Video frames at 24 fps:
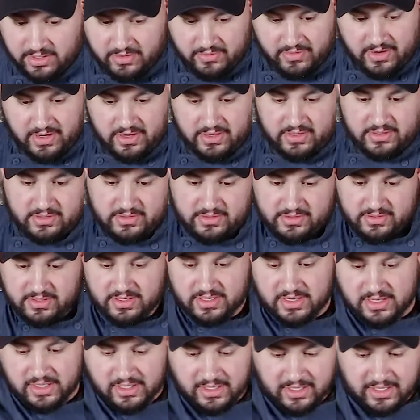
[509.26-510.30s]
right, and
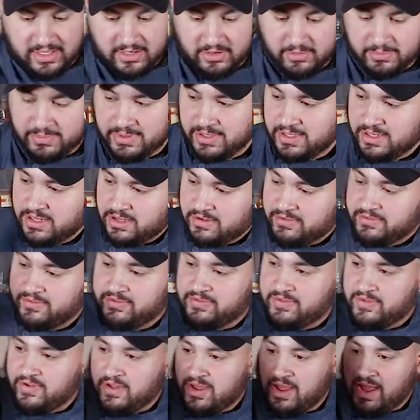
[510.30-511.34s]
a little bit of
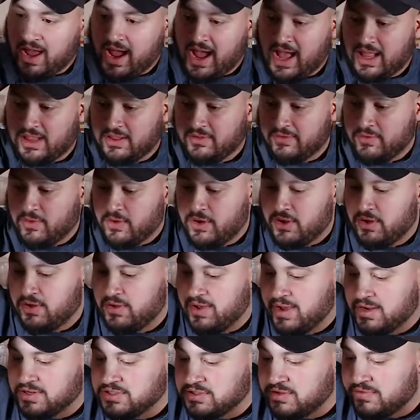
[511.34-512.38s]
olive oil,
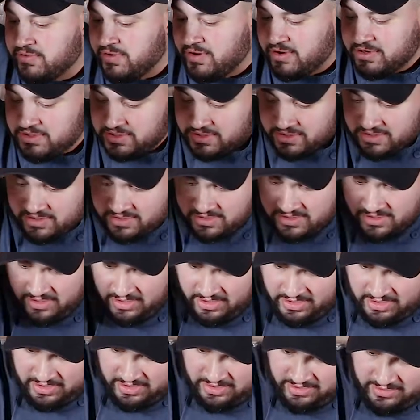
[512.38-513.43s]
extra virgin,
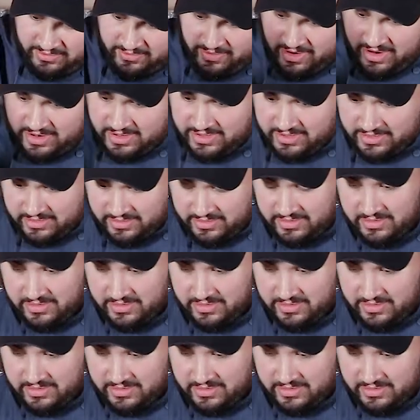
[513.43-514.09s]
right in.